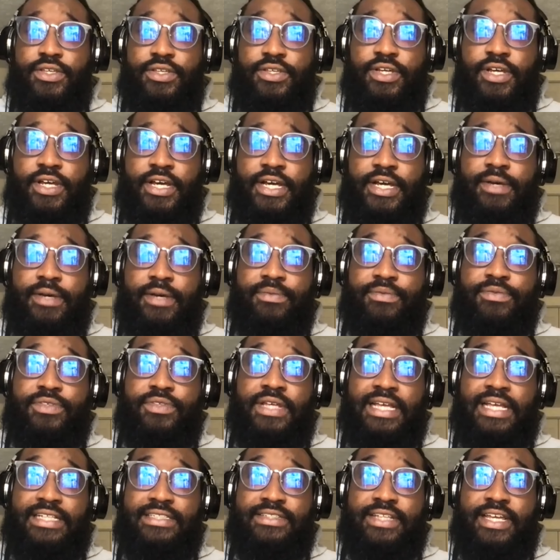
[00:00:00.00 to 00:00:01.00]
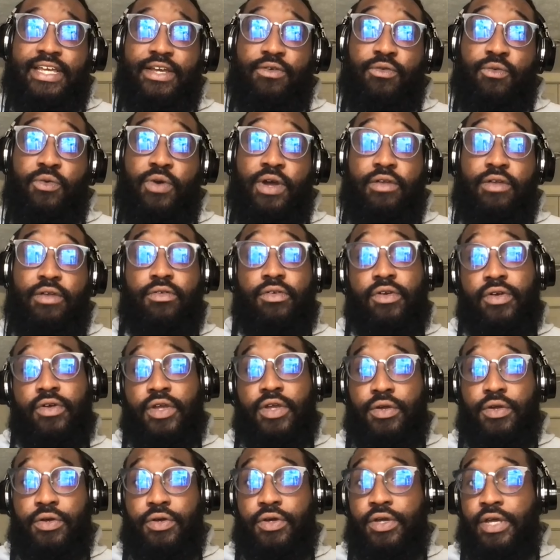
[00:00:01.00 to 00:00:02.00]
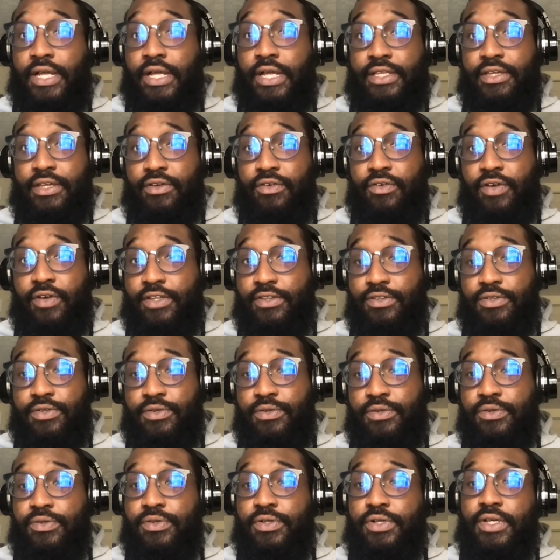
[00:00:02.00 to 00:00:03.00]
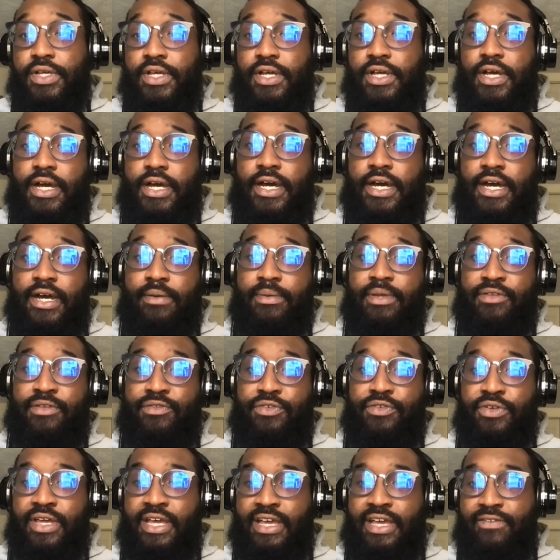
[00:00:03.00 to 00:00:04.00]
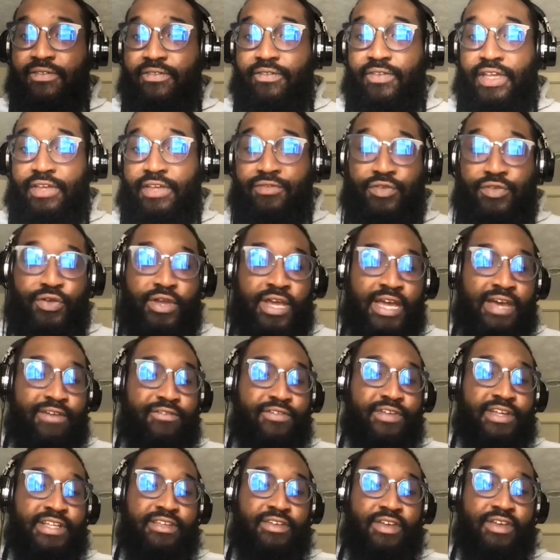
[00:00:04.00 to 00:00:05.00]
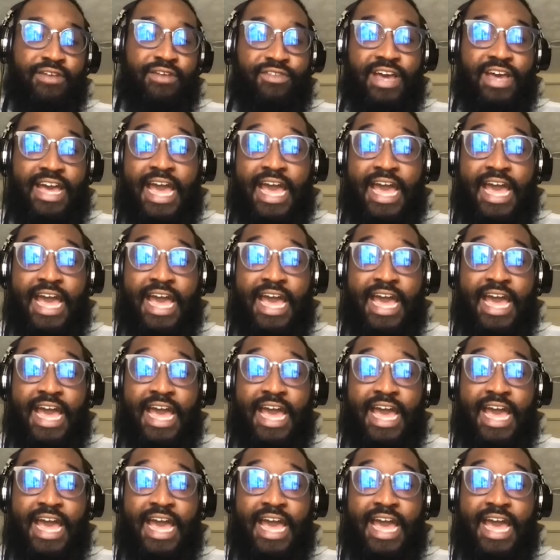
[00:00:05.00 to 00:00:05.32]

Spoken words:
So that's like one really, I think, great tool. If you have an